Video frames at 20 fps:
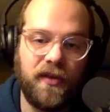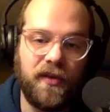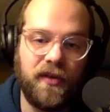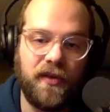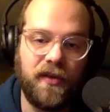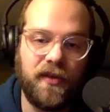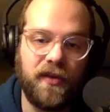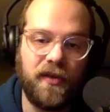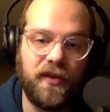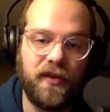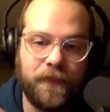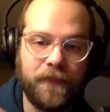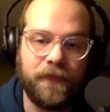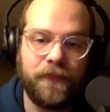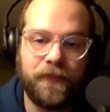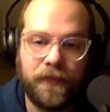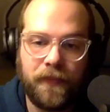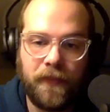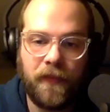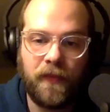Like,
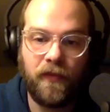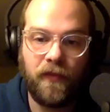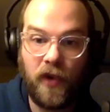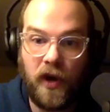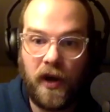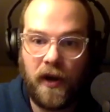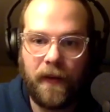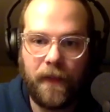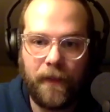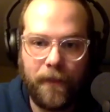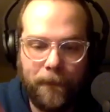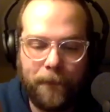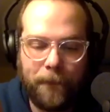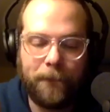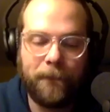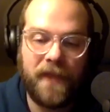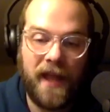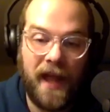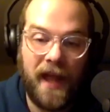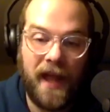right,
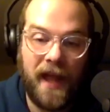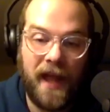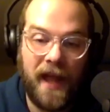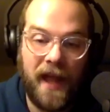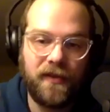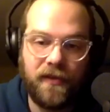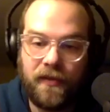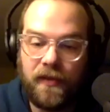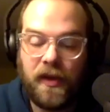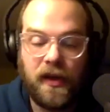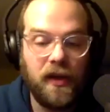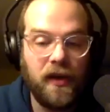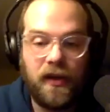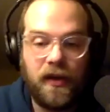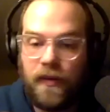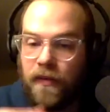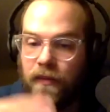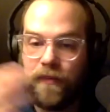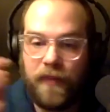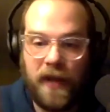that
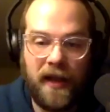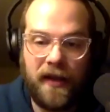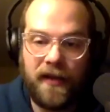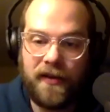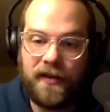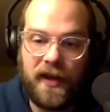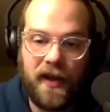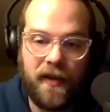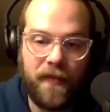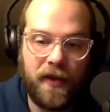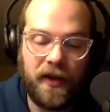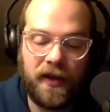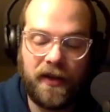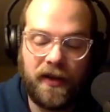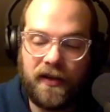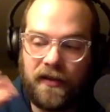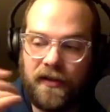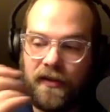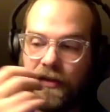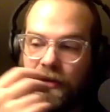
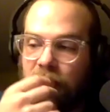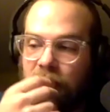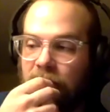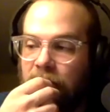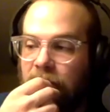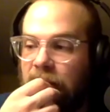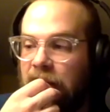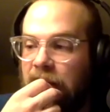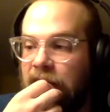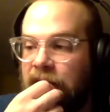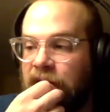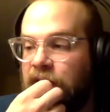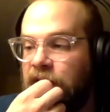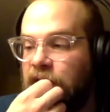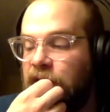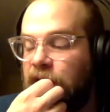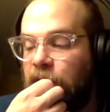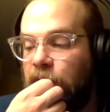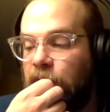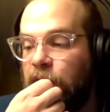pandemic
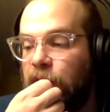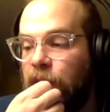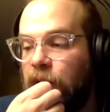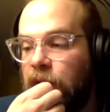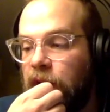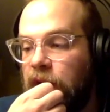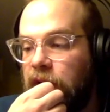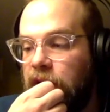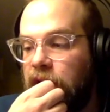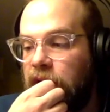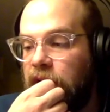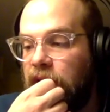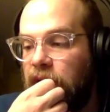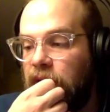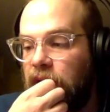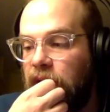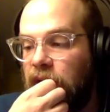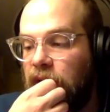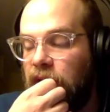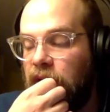excluded,
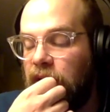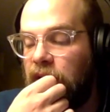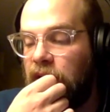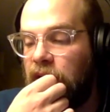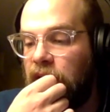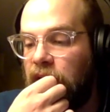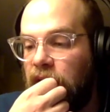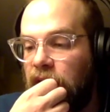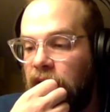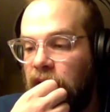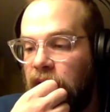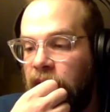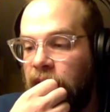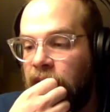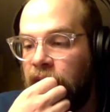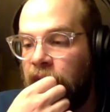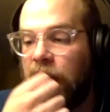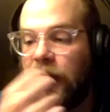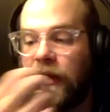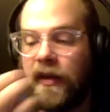
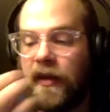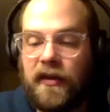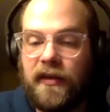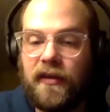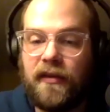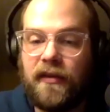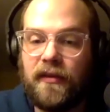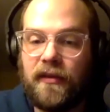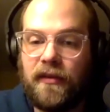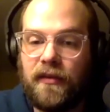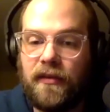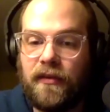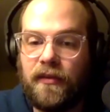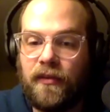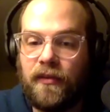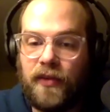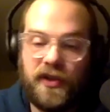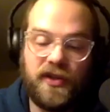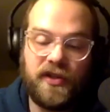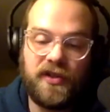like
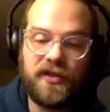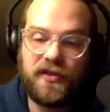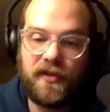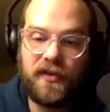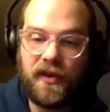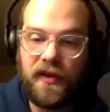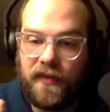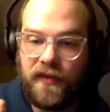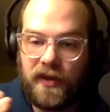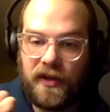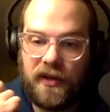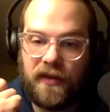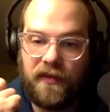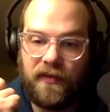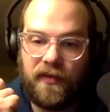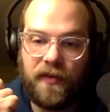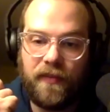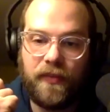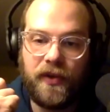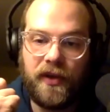we just live in
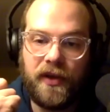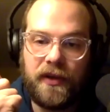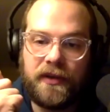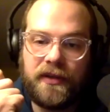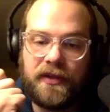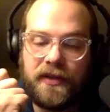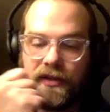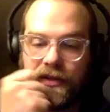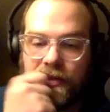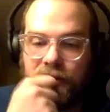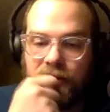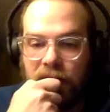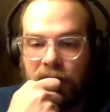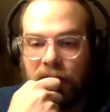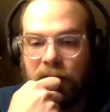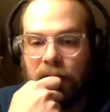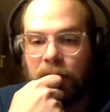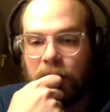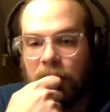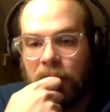different places
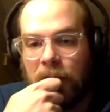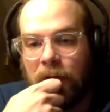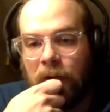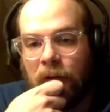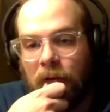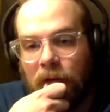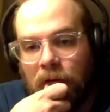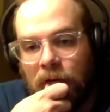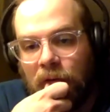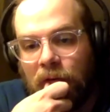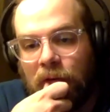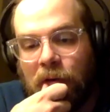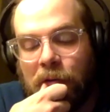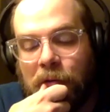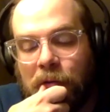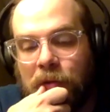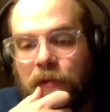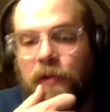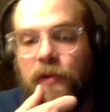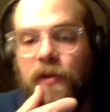and are
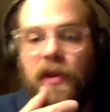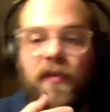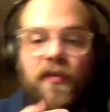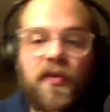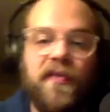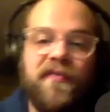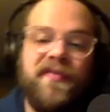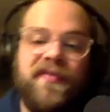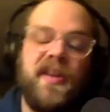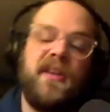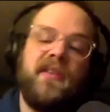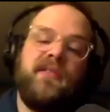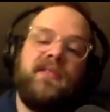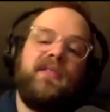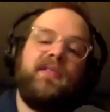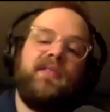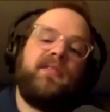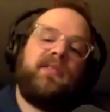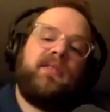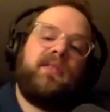going through different
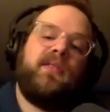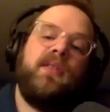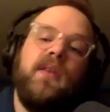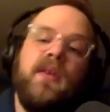phases.